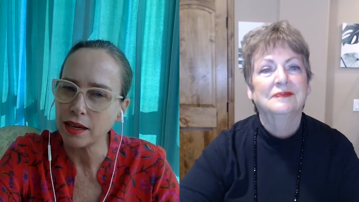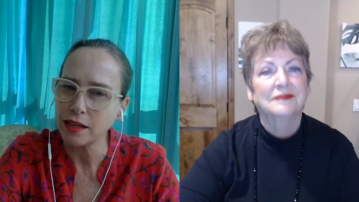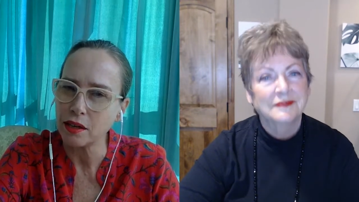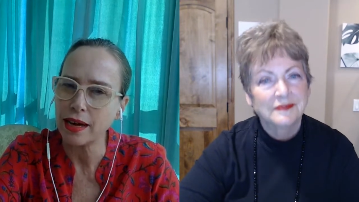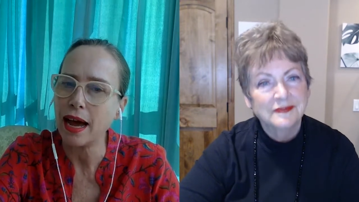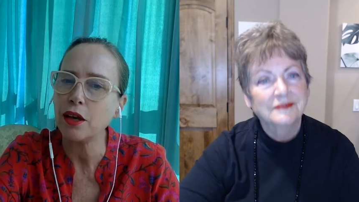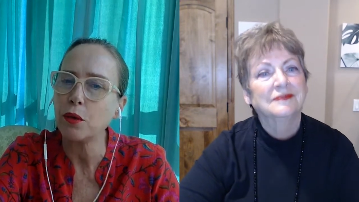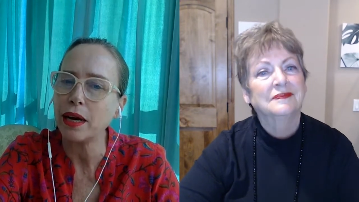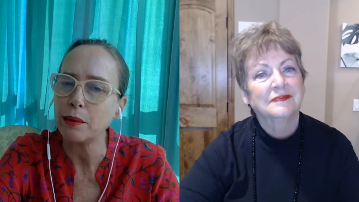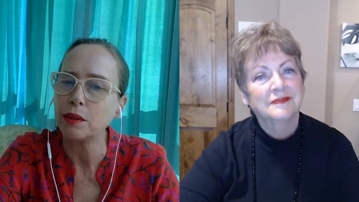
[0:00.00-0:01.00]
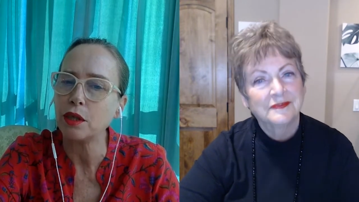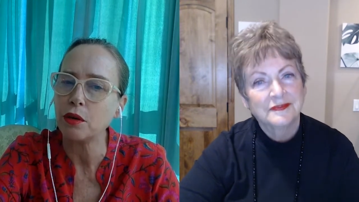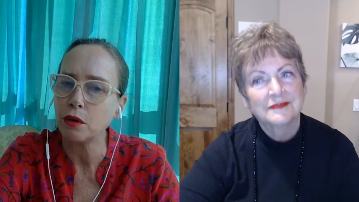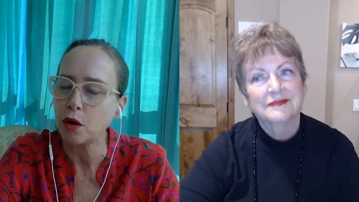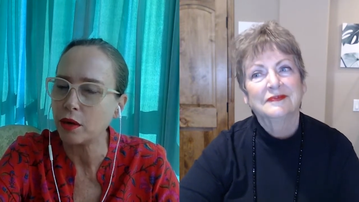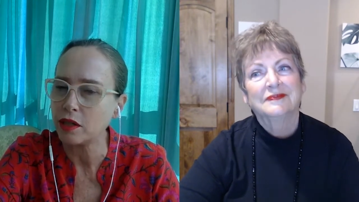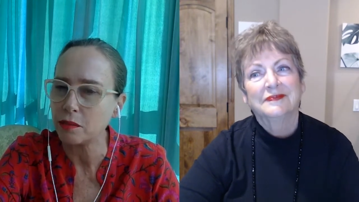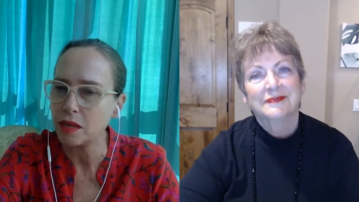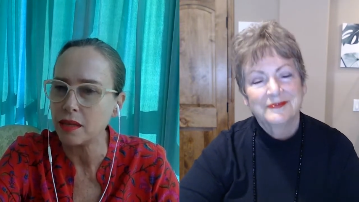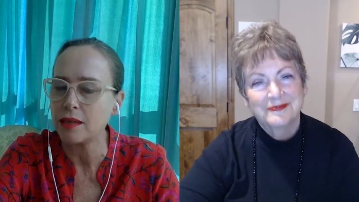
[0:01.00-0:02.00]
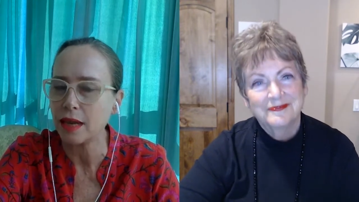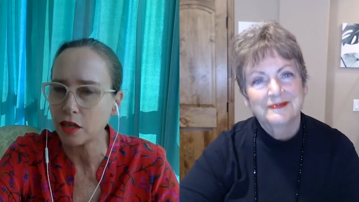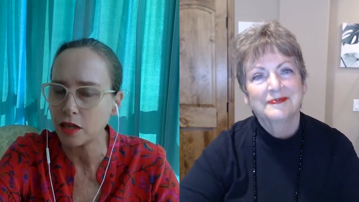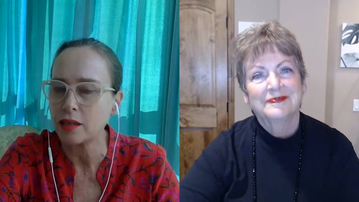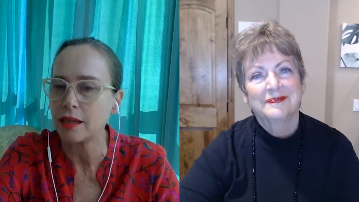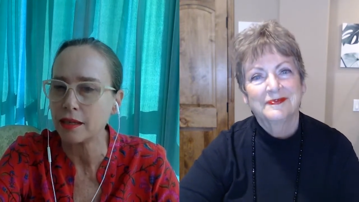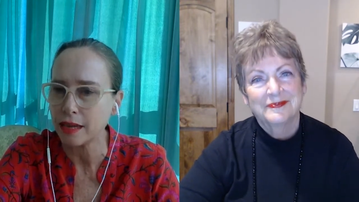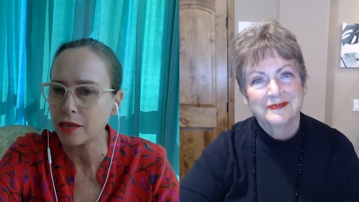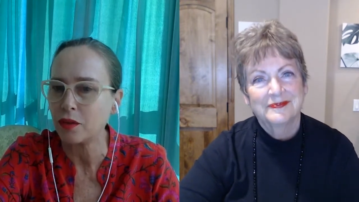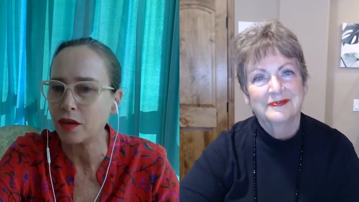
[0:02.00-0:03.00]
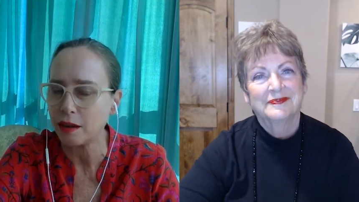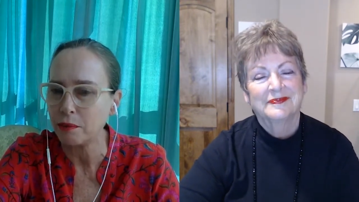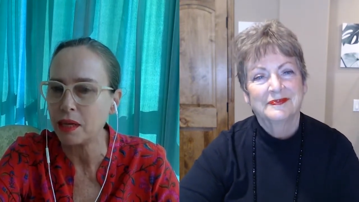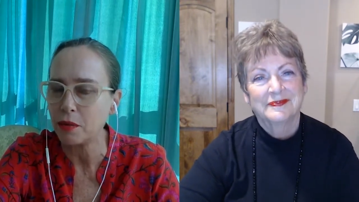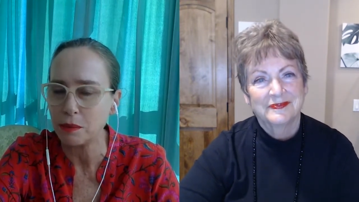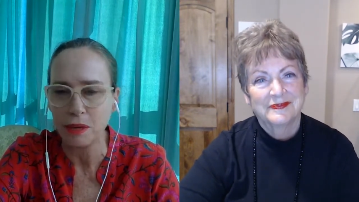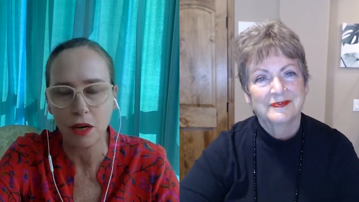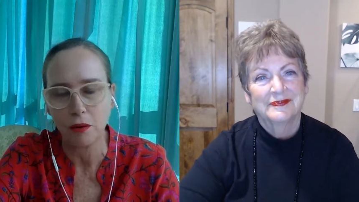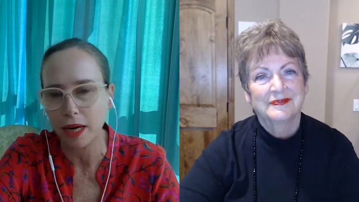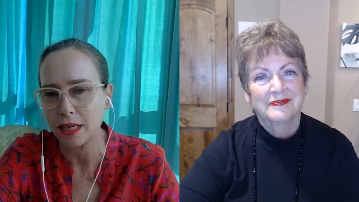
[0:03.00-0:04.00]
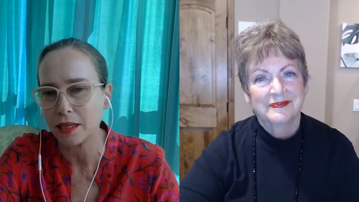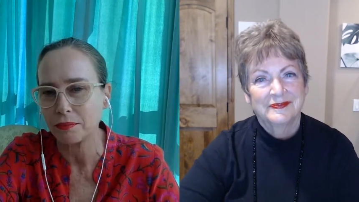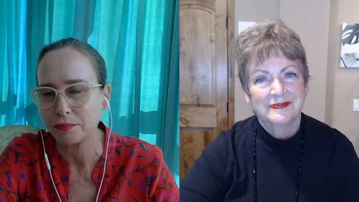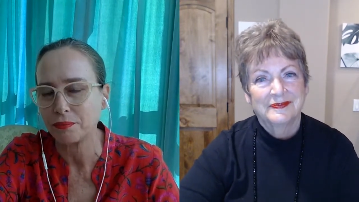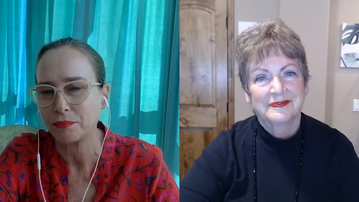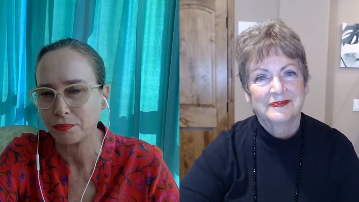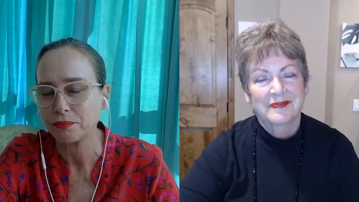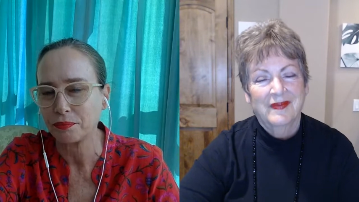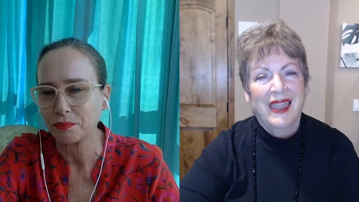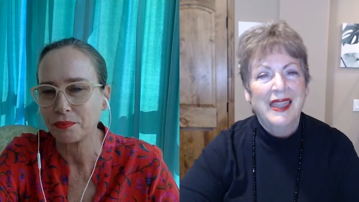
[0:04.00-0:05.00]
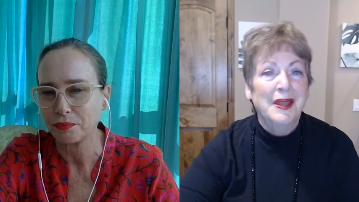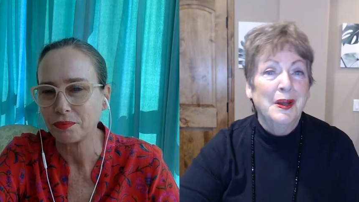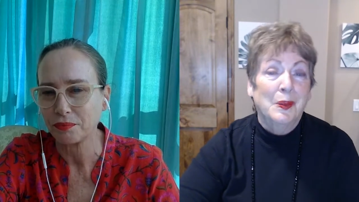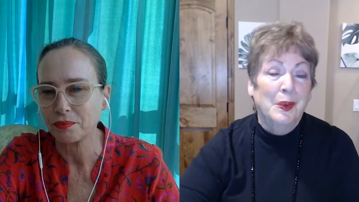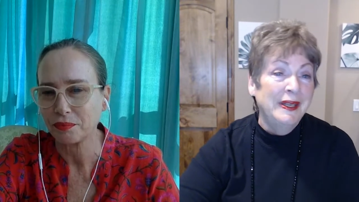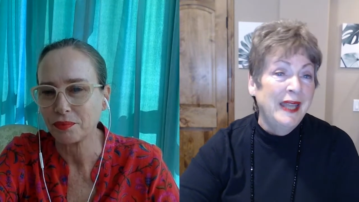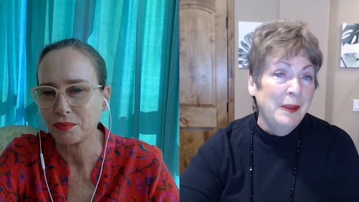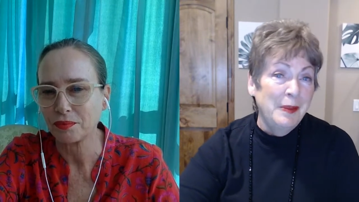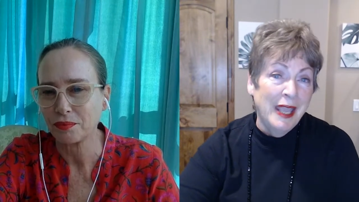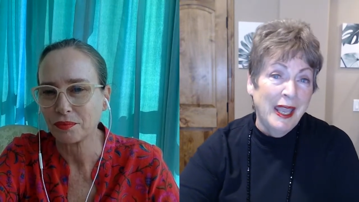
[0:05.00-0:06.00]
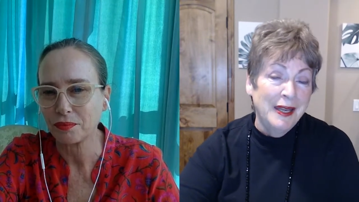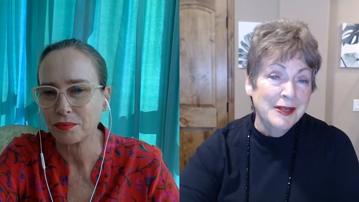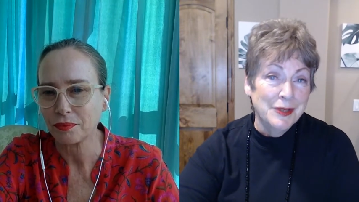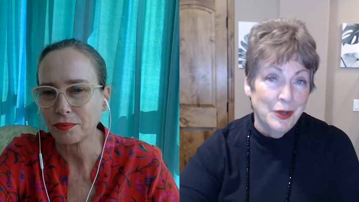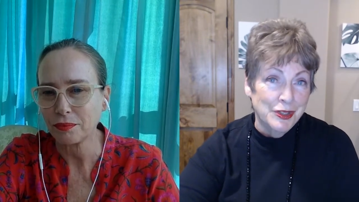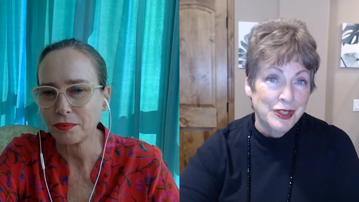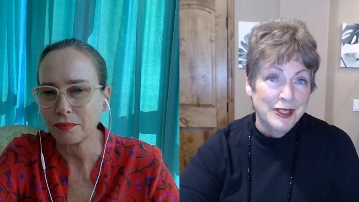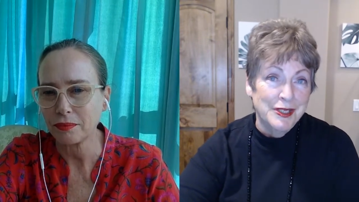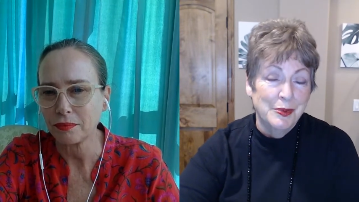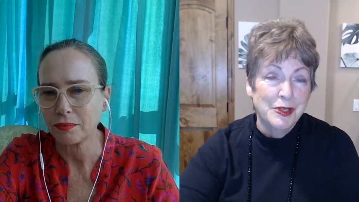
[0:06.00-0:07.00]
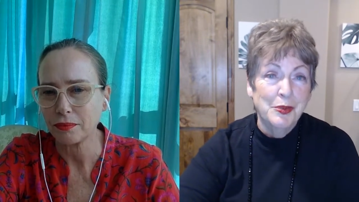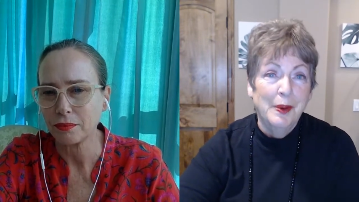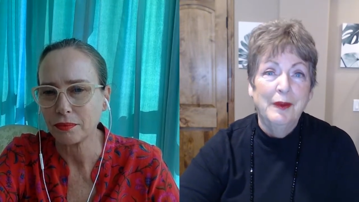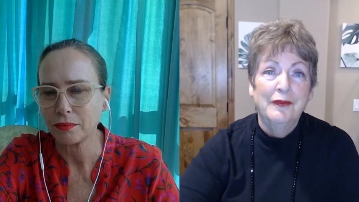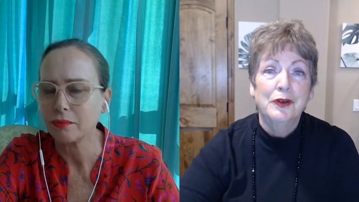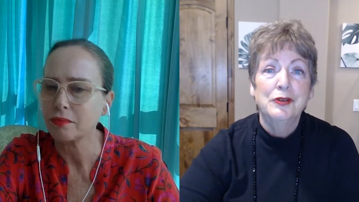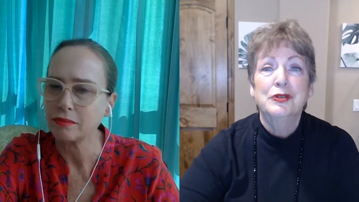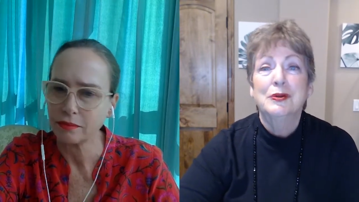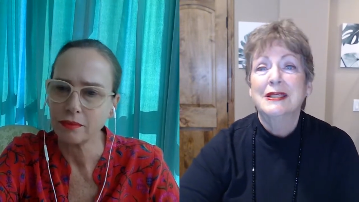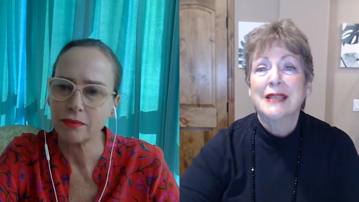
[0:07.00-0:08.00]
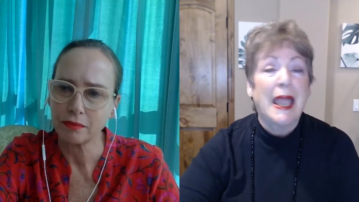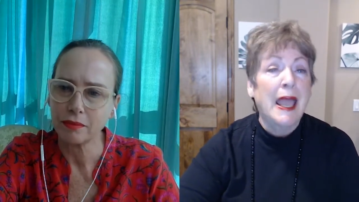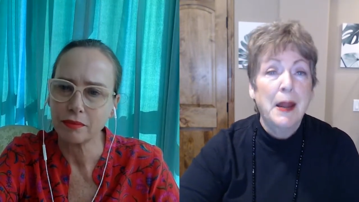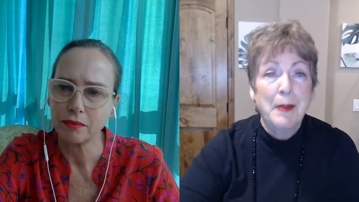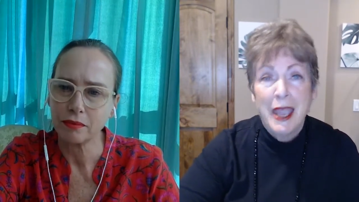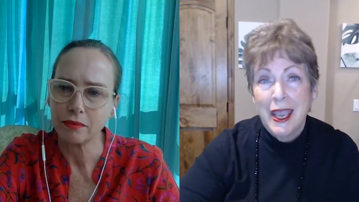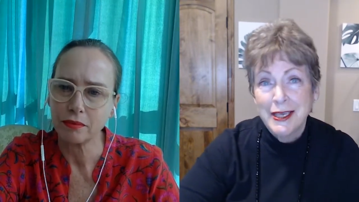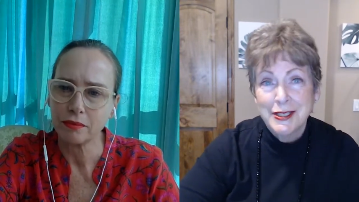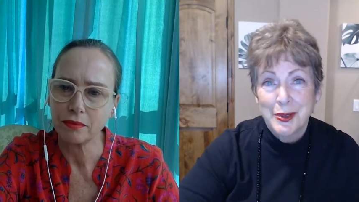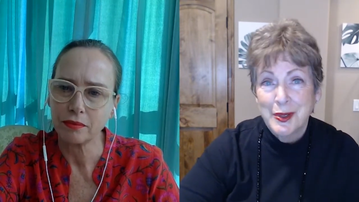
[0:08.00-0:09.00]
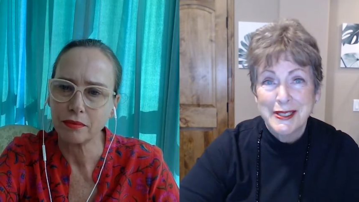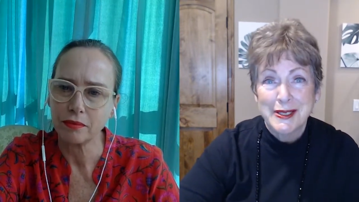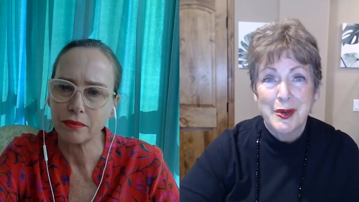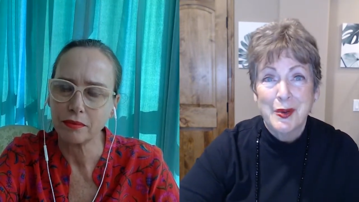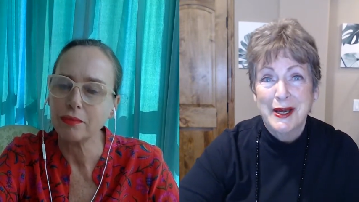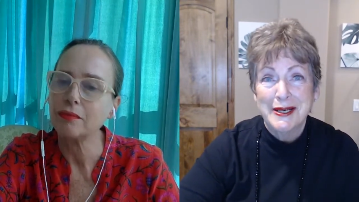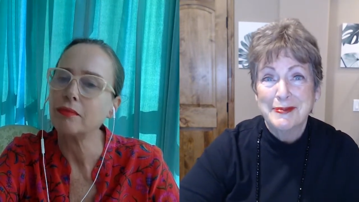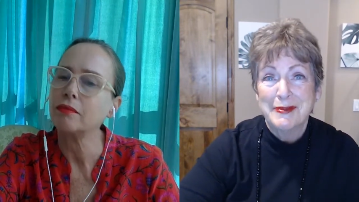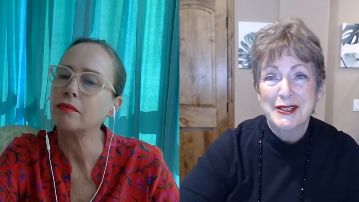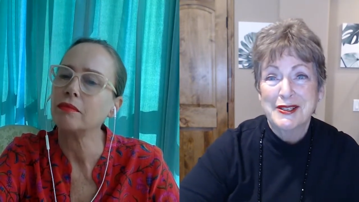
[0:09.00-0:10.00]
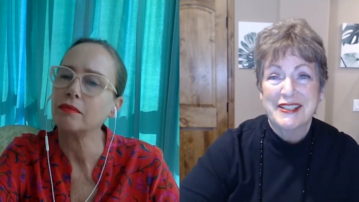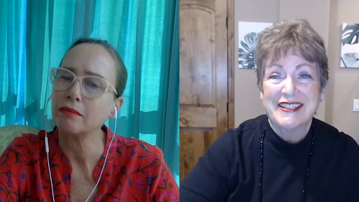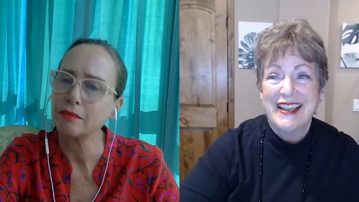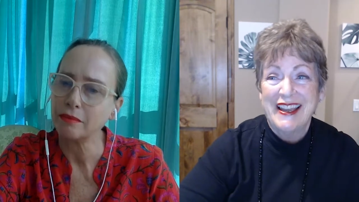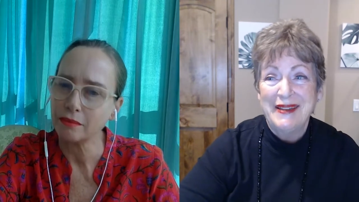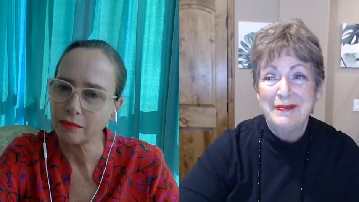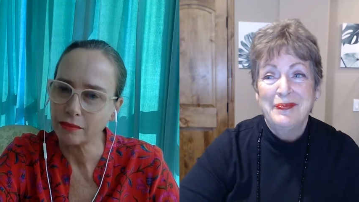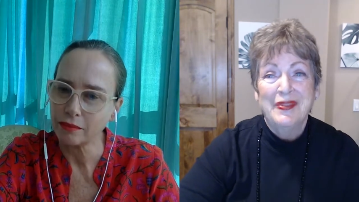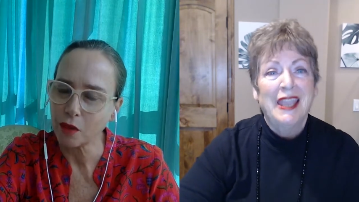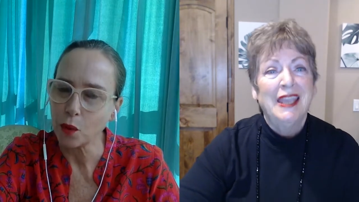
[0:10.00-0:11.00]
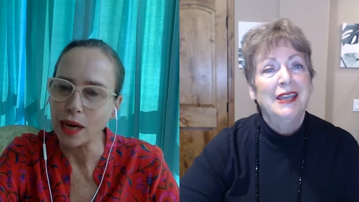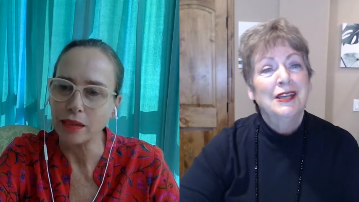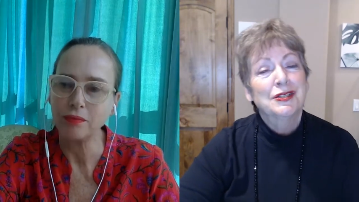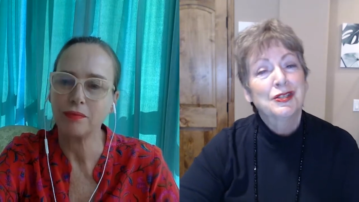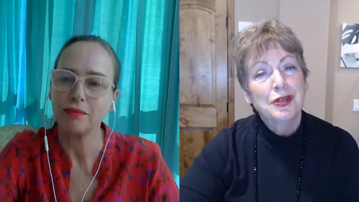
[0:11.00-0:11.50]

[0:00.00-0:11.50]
Speaker 1: nuggets on how you were able to grow it to be such a successful company would be great. Well,
Speaker 2: Nan McKay and Associates, which we refer to as NMA, so it isn't quite as much to say, right.